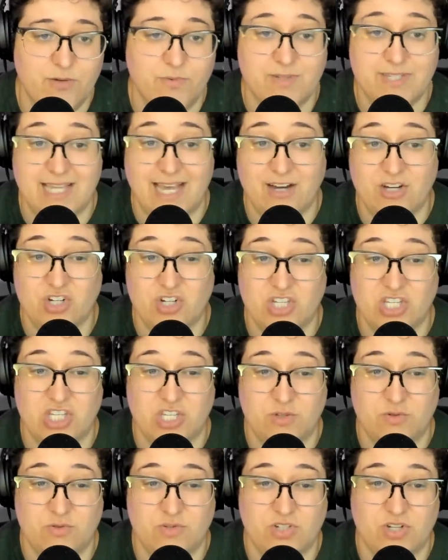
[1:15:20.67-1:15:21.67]
It was actually
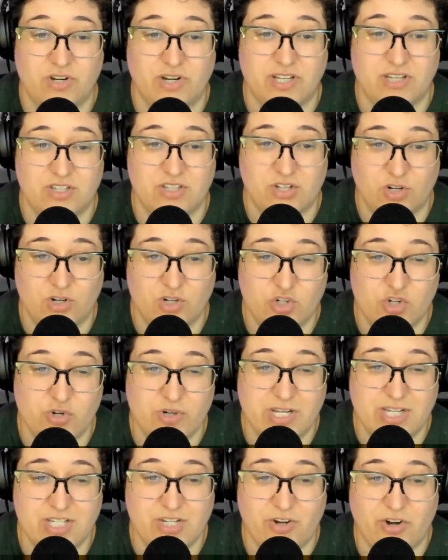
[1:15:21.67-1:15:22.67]
used during
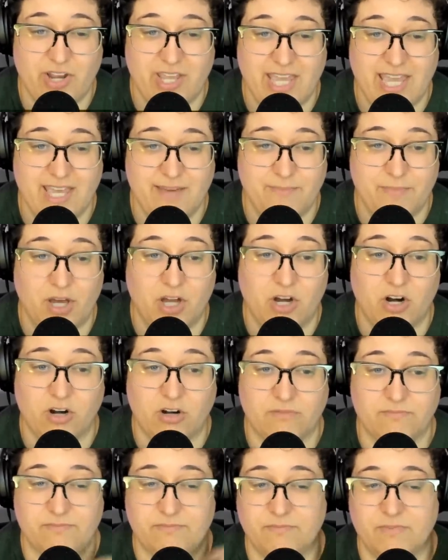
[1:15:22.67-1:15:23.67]
surgery during
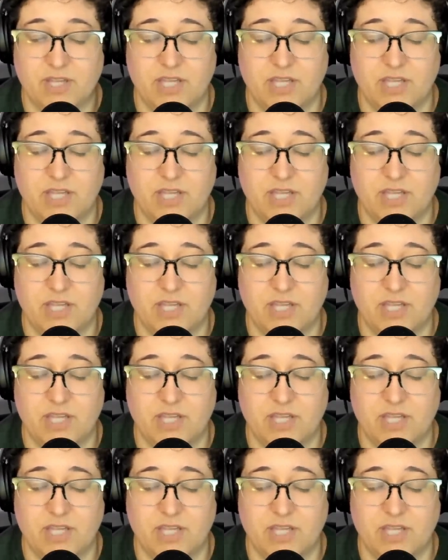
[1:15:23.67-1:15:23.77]
or